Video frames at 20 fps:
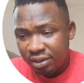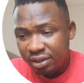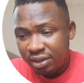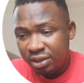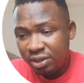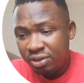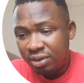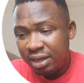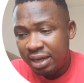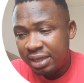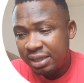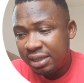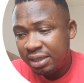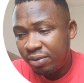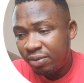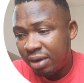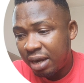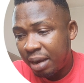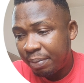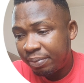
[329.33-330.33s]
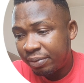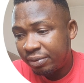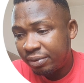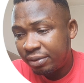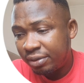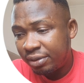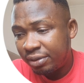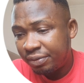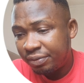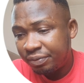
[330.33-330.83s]
So let's see what
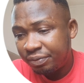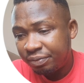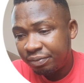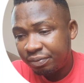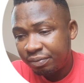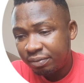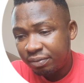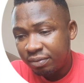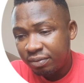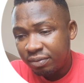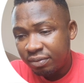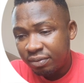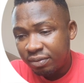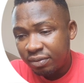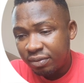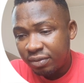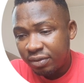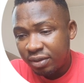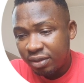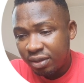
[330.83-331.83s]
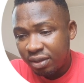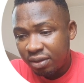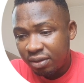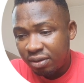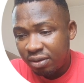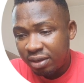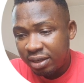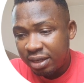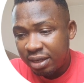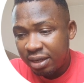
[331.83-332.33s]
happens.
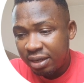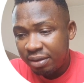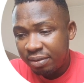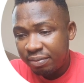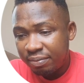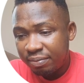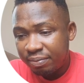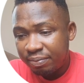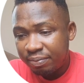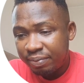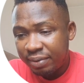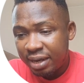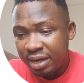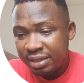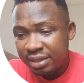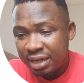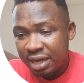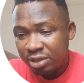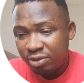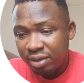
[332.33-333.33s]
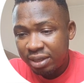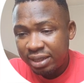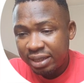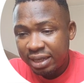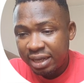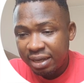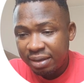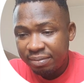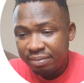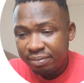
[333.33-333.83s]
Okay, price actually
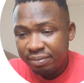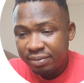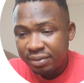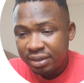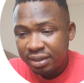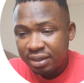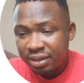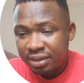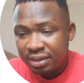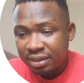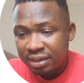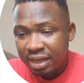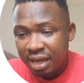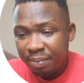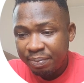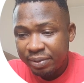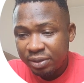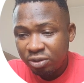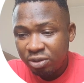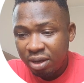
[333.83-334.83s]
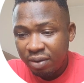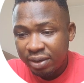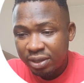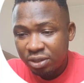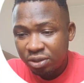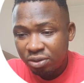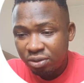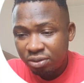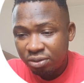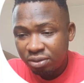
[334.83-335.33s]
came, tap into our
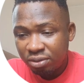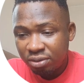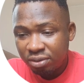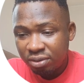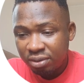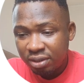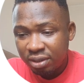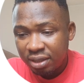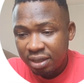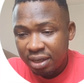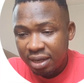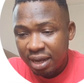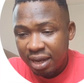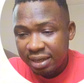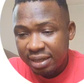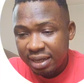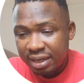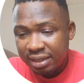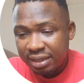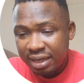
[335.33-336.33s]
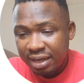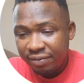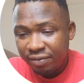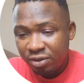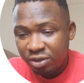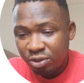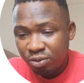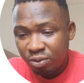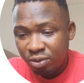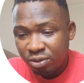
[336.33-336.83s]
zone, and then gave
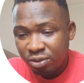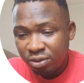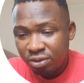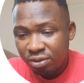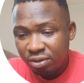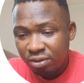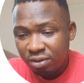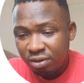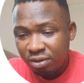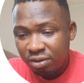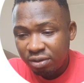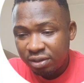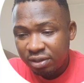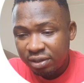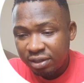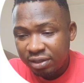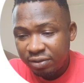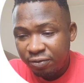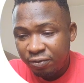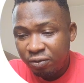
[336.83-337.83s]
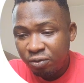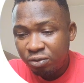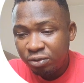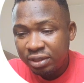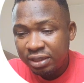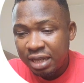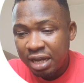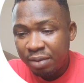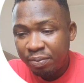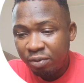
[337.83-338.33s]
us what? Full
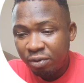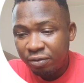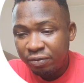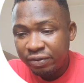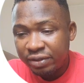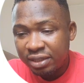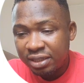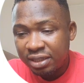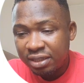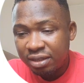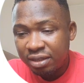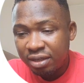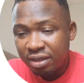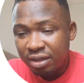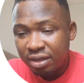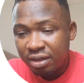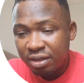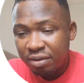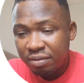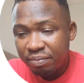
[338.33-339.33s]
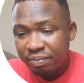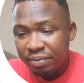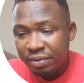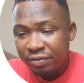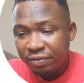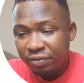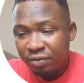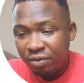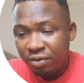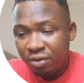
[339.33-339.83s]
take profit
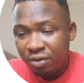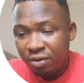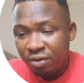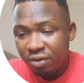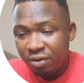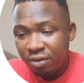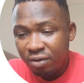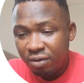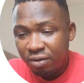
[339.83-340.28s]
before.